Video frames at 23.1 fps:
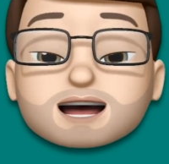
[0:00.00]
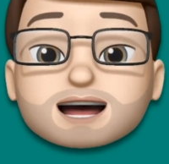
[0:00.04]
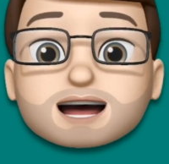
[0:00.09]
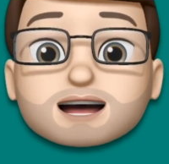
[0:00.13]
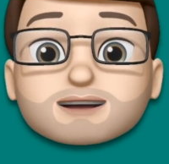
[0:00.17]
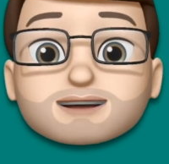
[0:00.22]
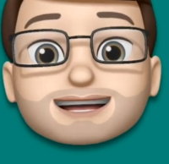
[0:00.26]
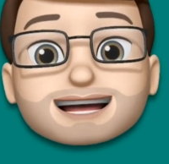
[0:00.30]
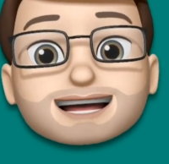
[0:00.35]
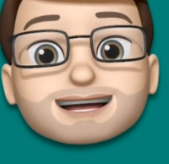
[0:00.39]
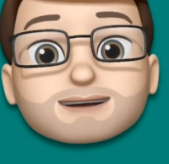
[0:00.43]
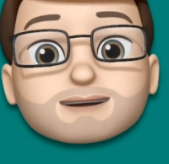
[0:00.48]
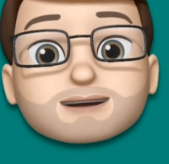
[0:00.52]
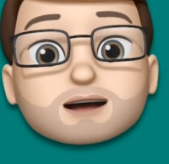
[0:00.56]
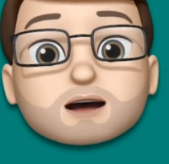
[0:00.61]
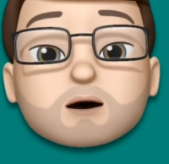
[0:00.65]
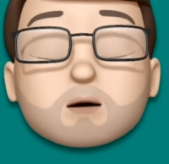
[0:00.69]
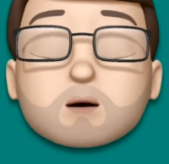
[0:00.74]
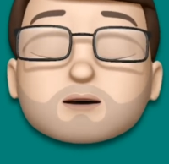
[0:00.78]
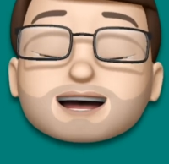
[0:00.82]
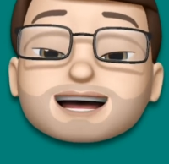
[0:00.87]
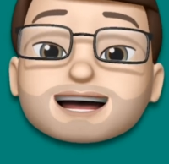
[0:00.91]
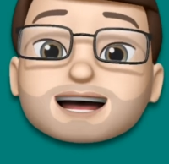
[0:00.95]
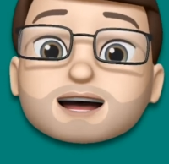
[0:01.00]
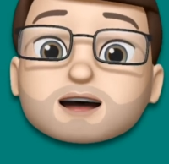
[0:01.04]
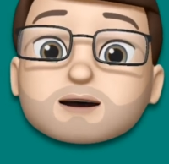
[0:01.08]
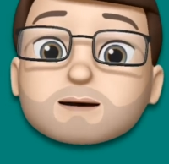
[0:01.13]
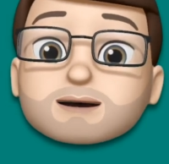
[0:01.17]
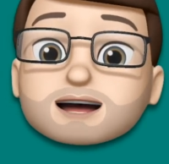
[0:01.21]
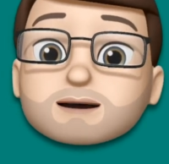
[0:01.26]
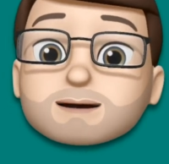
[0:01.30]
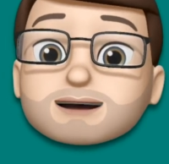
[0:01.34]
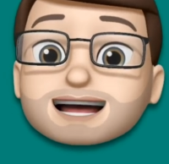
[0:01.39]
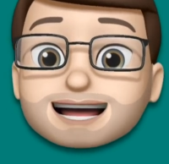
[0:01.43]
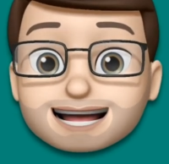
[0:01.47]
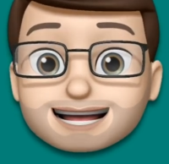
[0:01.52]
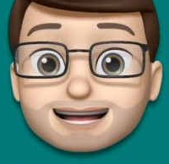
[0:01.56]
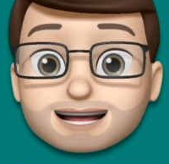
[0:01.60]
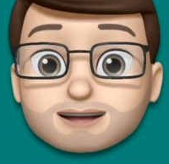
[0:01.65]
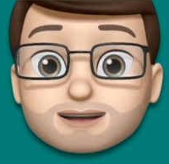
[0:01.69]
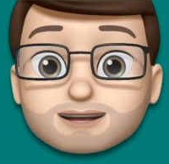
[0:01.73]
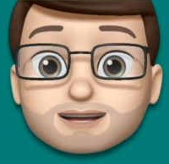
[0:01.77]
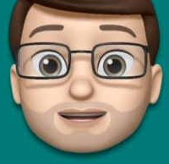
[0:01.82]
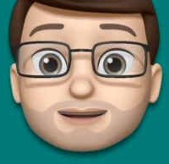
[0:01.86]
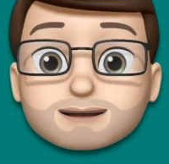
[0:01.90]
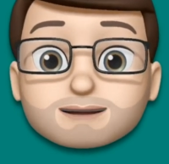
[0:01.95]
Okay, we're going to open up
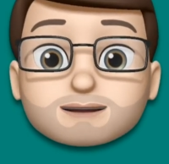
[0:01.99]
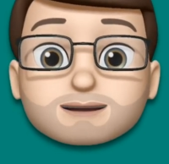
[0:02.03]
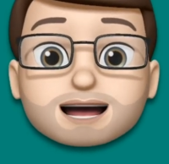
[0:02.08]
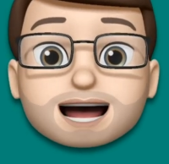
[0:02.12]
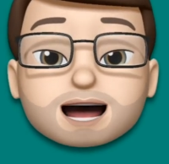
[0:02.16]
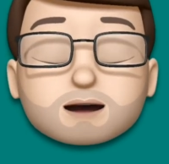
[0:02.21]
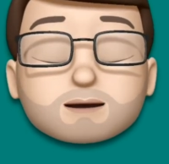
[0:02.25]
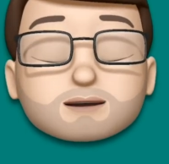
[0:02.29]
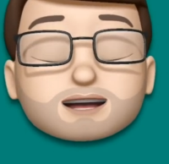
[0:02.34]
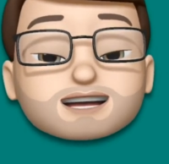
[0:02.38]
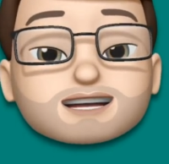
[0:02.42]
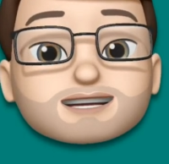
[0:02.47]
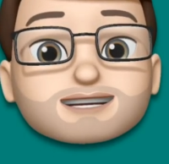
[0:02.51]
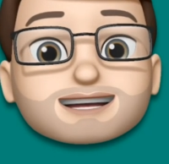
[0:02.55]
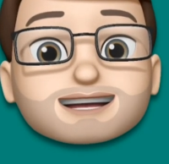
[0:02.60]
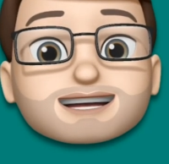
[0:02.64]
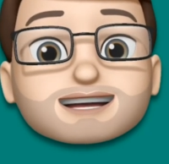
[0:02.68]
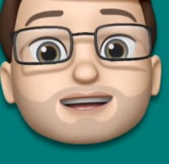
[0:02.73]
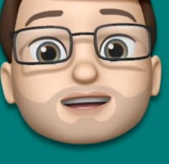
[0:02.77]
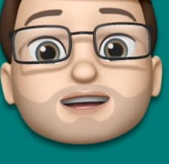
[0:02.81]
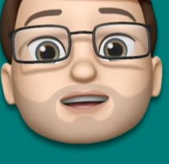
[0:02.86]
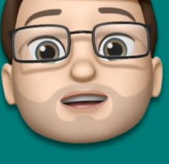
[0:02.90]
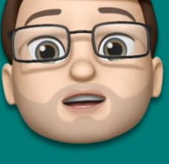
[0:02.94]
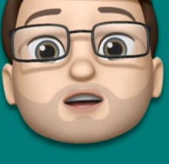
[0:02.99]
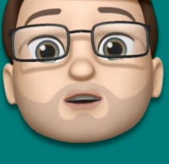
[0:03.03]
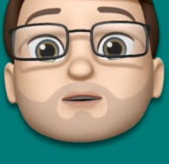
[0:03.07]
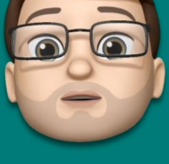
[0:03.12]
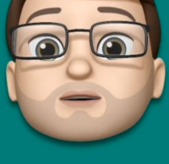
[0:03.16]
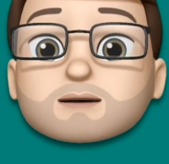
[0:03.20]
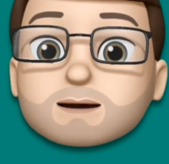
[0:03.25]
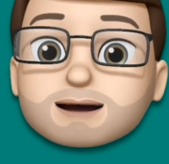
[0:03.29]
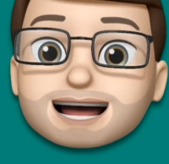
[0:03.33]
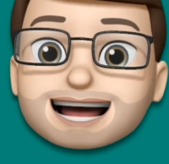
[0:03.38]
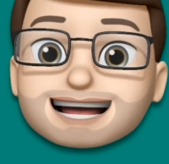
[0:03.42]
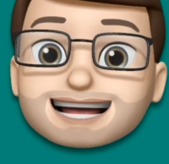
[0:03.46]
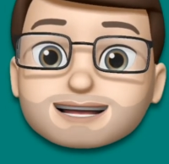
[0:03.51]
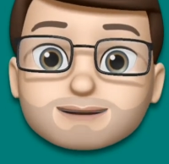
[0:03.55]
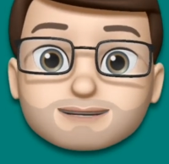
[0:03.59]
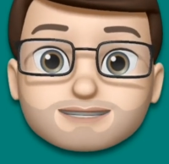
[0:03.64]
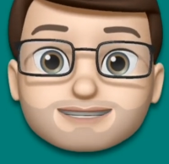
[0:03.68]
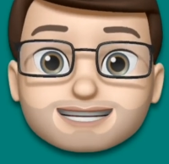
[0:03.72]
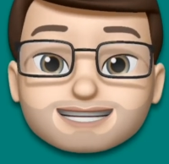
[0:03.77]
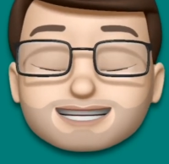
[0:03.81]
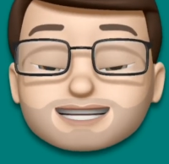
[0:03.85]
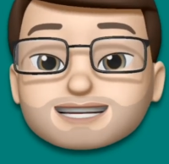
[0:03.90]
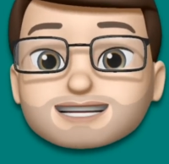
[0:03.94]
Keynote and we're to create a new blank
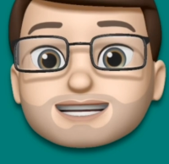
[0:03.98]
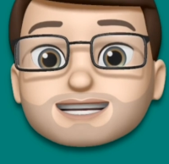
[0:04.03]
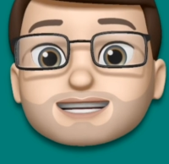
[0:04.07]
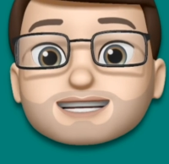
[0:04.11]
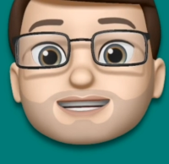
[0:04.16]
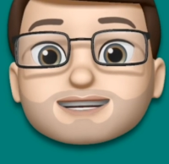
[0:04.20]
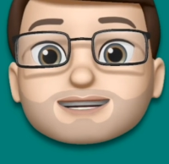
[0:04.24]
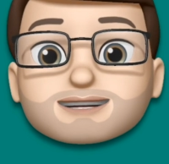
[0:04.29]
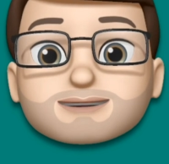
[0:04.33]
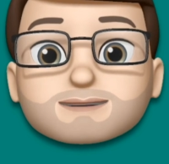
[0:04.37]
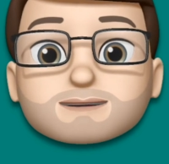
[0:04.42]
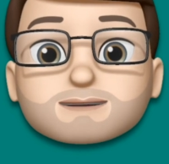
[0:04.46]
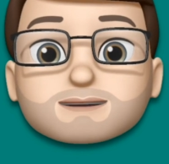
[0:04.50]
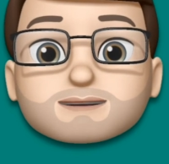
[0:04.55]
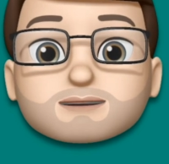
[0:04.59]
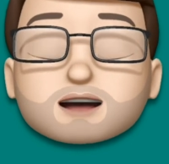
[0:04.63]
presentation.